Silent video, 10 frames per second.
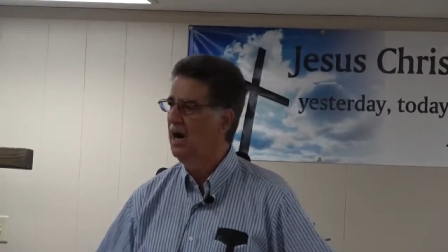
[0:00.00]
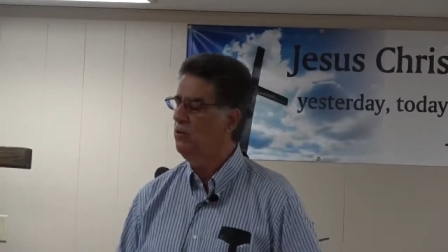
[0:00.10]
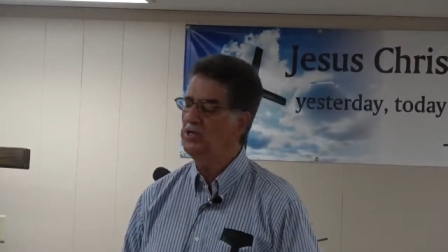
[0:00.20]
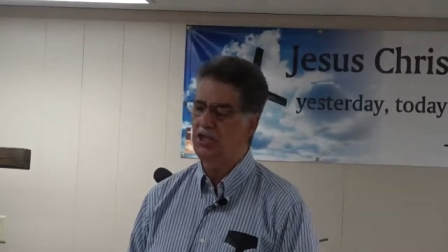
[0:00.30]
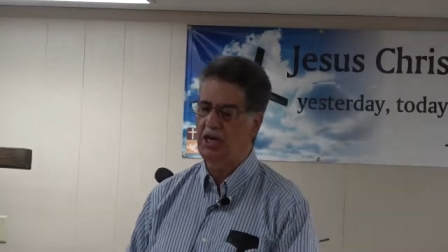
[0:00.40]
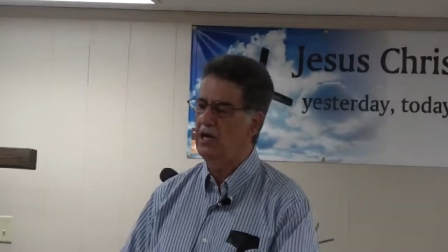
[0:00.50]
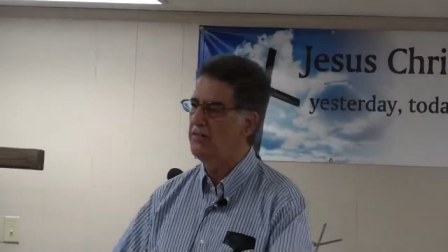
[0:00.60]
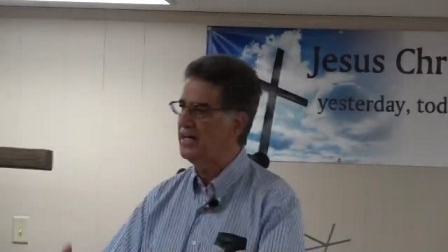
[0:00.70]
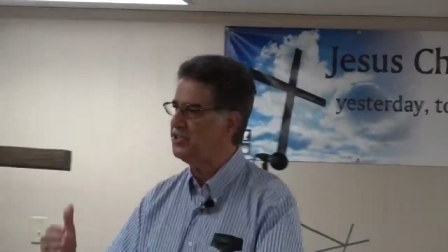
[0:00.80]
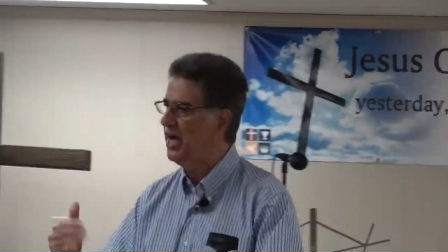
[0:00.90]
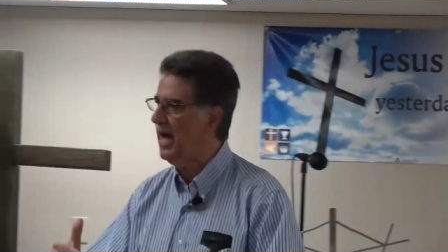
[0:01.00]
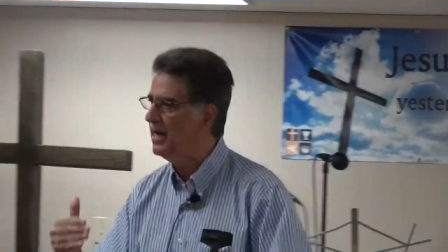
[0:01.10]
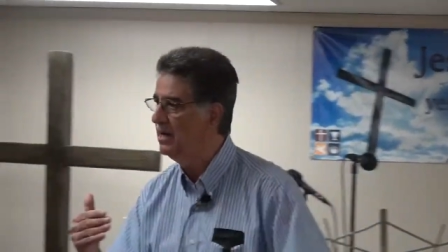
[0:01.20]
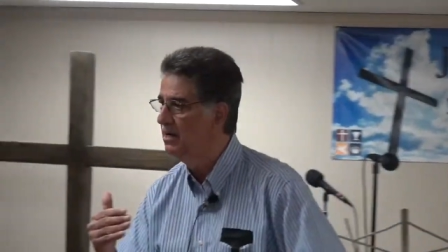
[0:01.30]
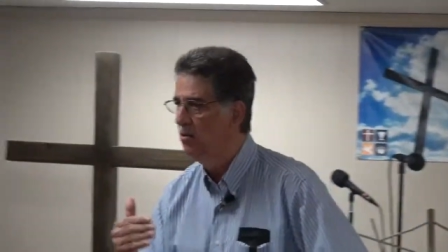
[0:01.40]
I want you to know that's kind
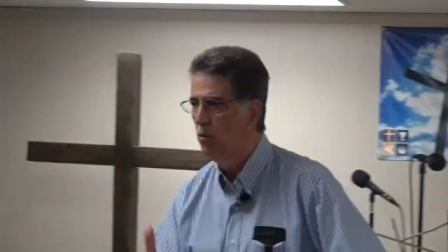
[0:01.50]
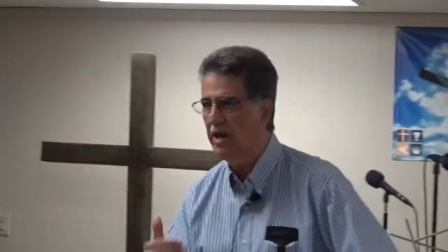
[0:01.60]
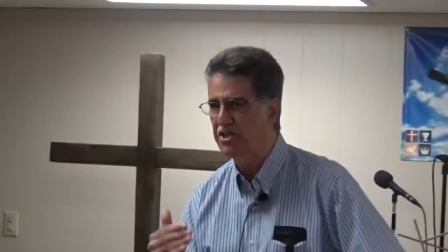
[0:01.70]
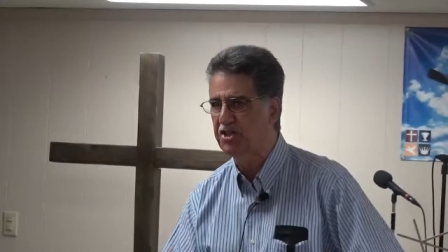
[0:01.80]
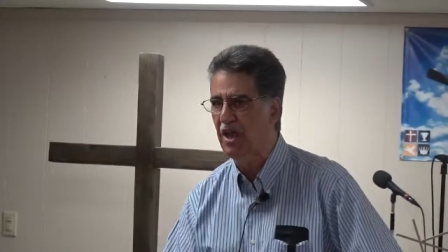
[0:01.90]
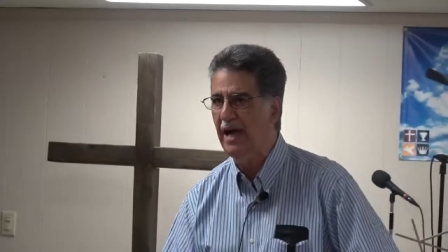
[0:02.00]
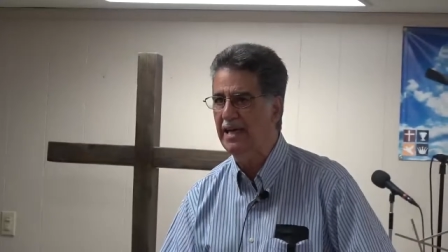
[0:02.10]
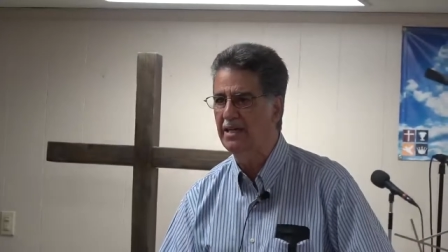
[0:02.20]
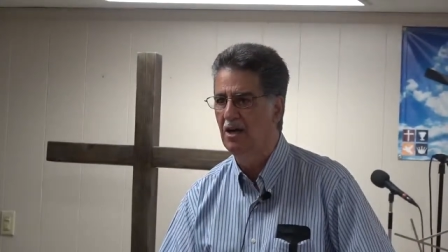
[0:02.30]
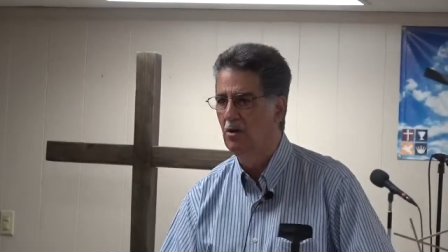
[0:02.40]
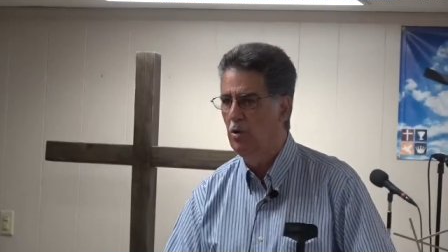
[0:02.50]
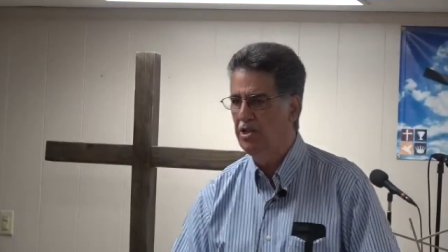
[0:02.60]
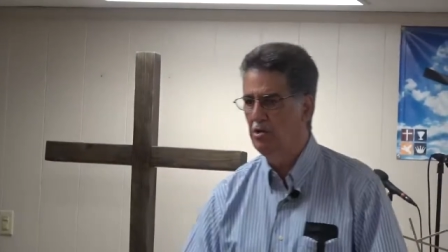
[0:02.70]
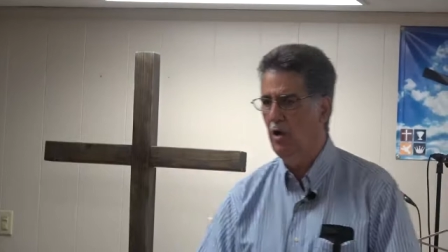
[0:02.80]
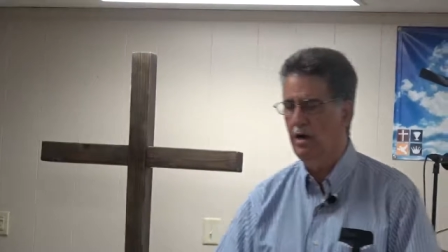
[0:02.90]
of what it's like when
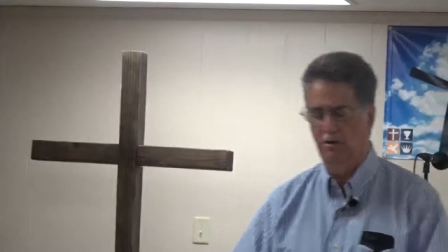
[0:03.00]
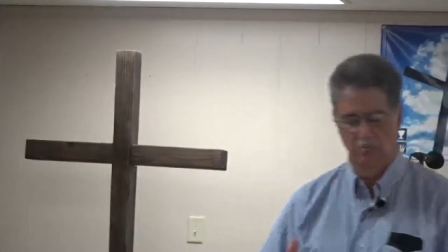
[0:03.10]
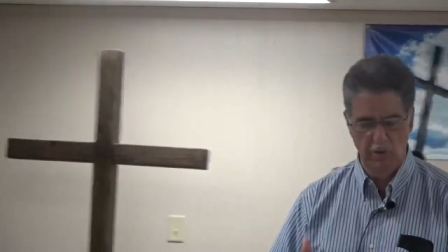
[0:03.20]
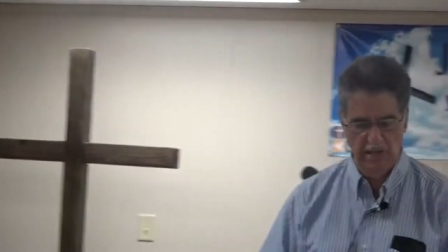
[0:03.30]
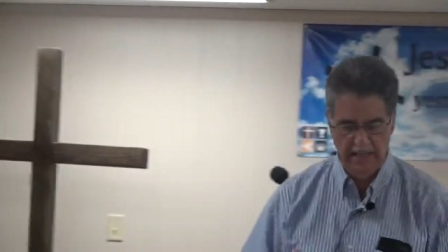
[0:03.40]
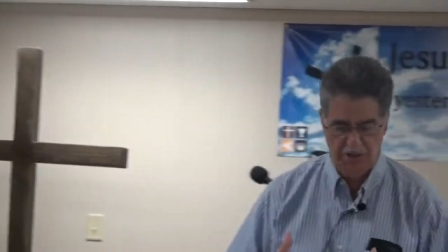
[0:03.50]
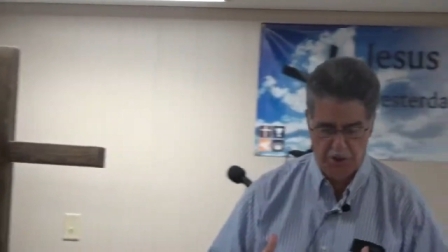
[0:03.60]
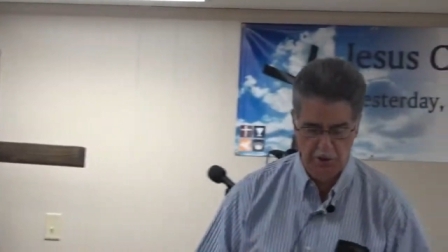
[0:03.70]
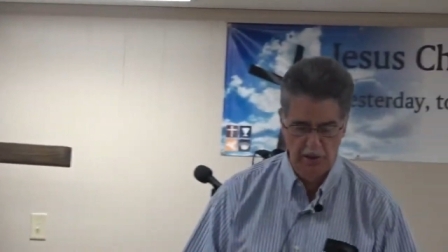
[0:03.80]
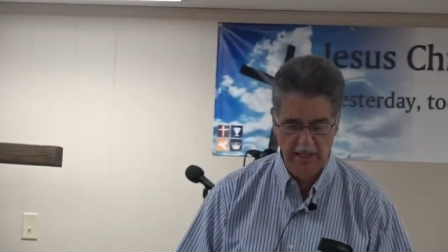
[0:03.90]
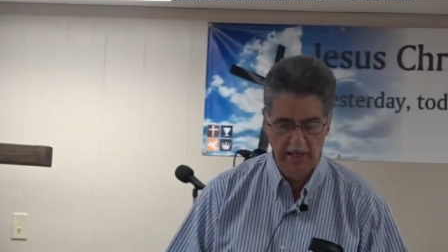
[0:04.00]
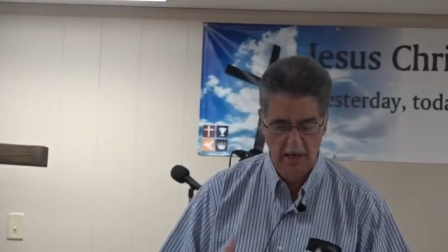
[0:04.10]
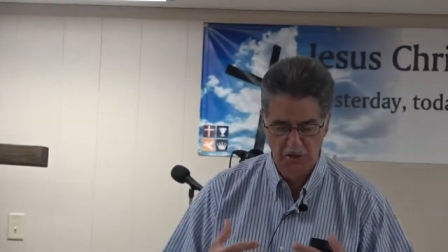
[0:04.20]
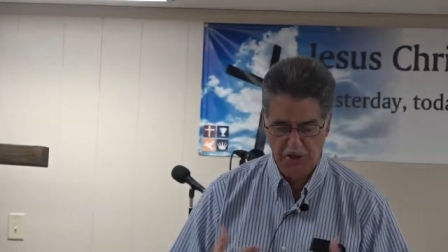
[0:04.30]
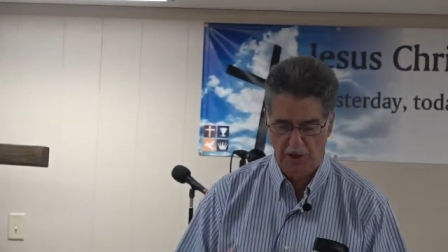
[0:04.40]
you are really, truly
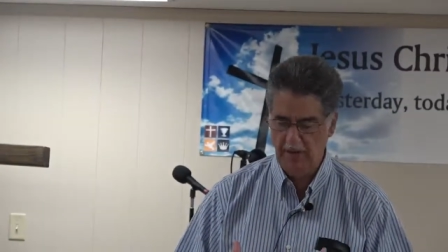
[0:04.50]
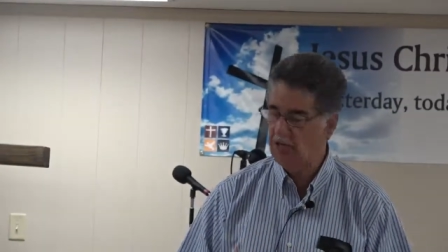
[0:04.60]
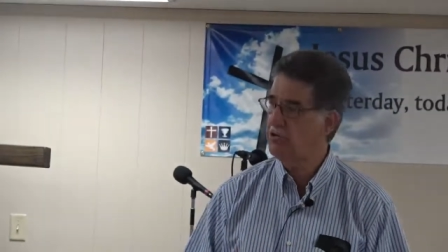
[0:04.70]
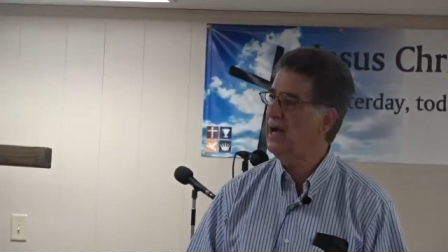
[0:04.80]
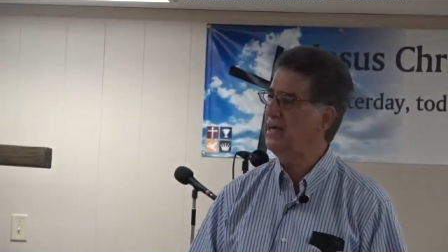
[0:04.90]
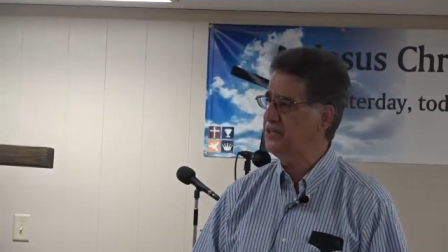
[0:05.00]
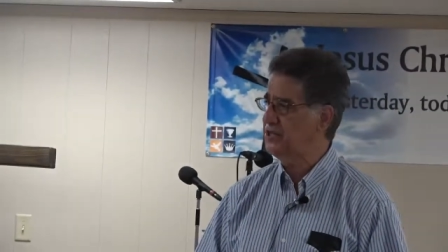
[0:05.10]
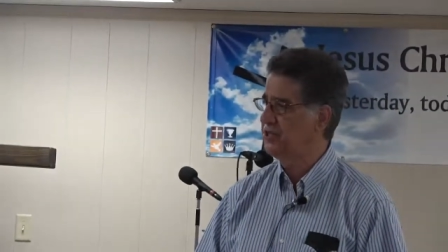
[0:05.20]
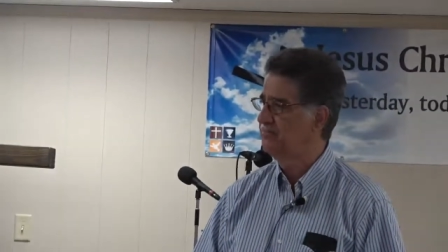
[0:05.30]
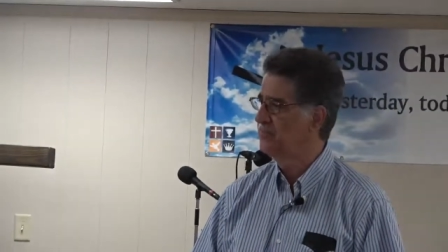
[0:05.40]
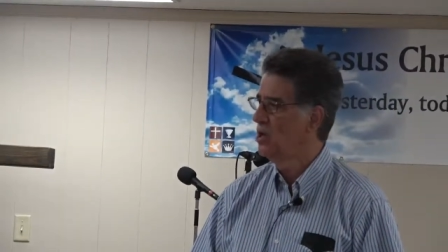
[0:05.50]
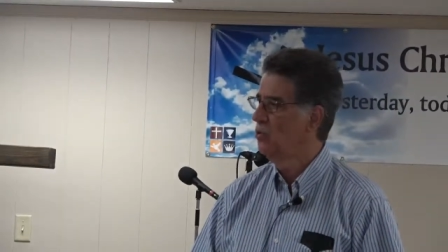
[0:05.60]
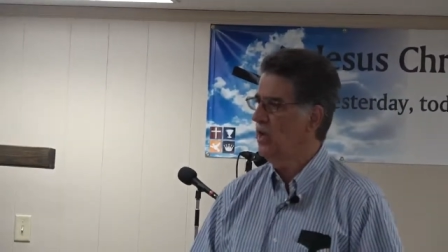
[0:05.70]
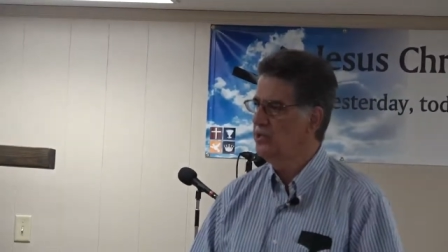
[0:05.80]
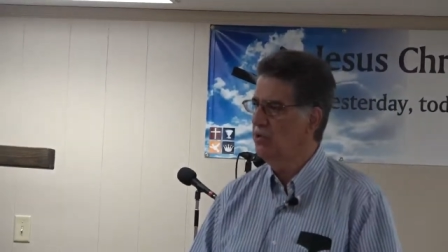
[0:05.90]
serving Christ.
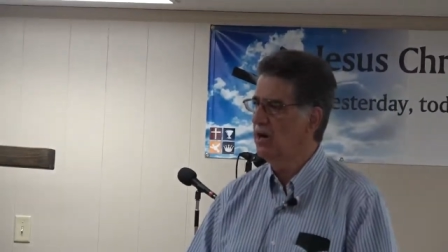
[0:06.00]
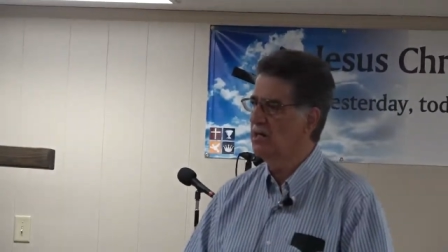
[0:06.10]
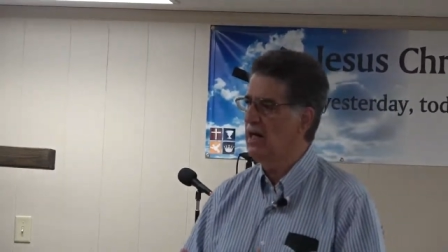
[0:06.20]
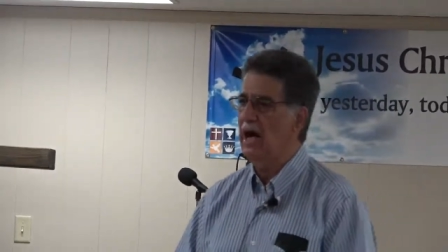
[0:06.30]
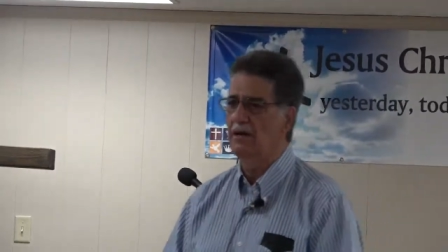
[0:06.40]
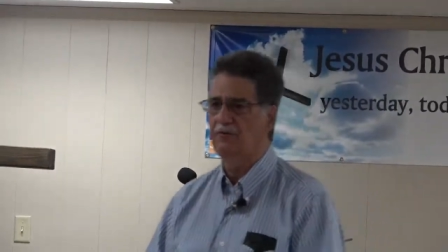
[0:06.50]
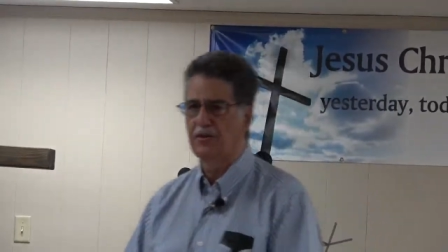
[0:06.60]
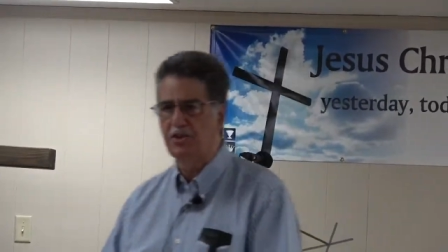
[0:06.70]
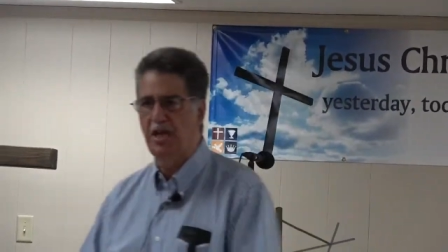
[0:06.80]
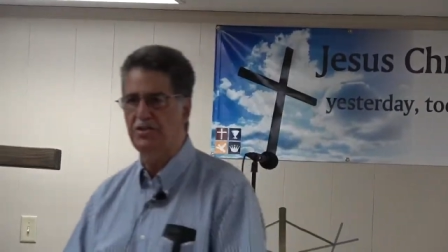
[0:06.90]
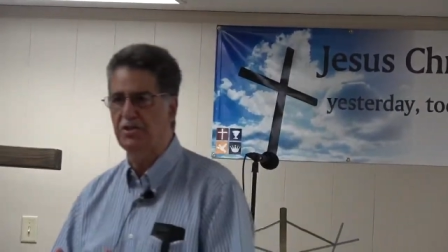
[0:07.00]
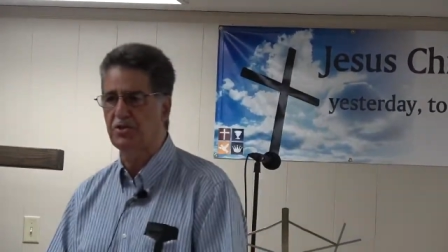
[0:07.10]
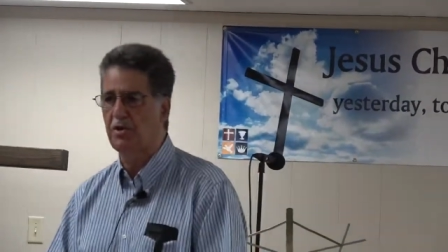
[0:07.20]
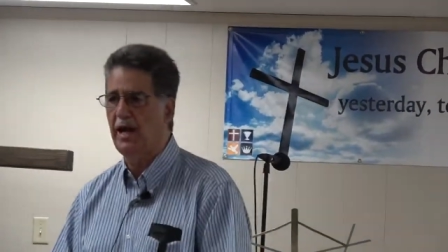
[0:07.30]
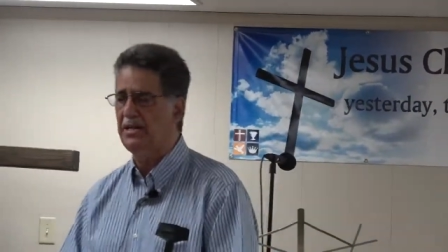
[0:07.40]
When you are allowing for Jesus
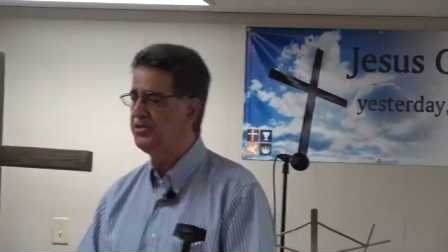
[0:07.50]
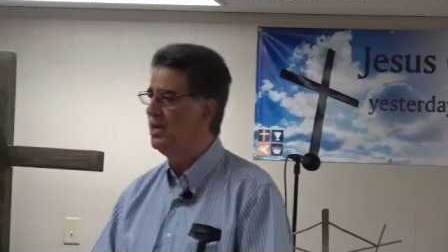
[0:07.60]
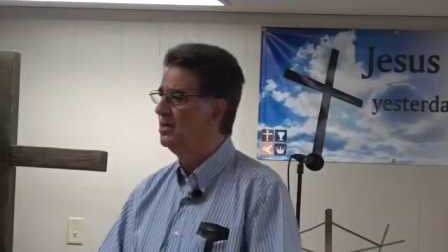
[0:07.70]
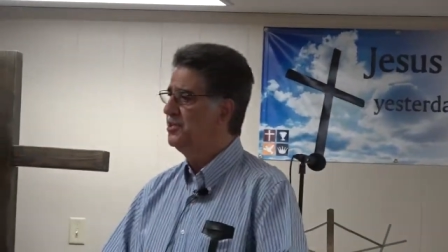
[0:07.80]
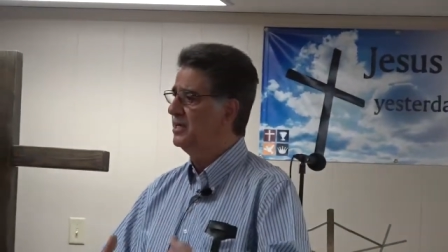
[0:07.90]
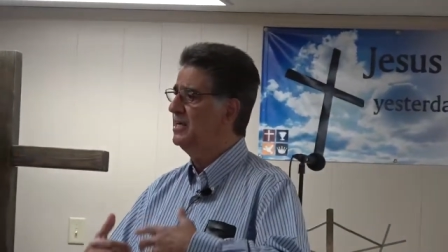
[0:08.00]
Christ to